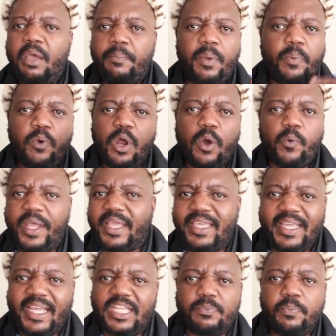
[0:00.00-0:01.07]
people who are
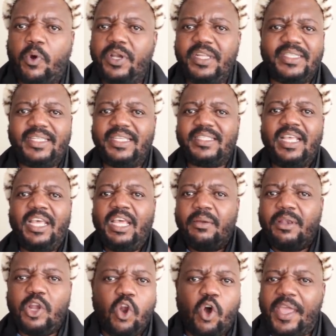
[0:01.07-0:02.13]
working as policies,
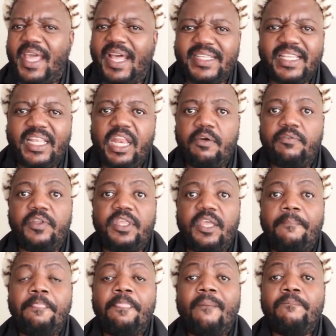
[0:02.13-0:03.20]
lawyers and
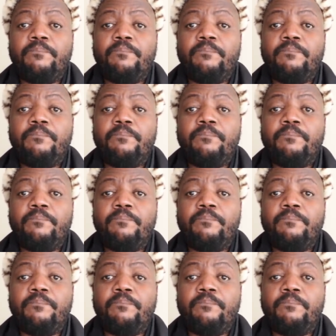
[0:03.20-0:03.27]
everything,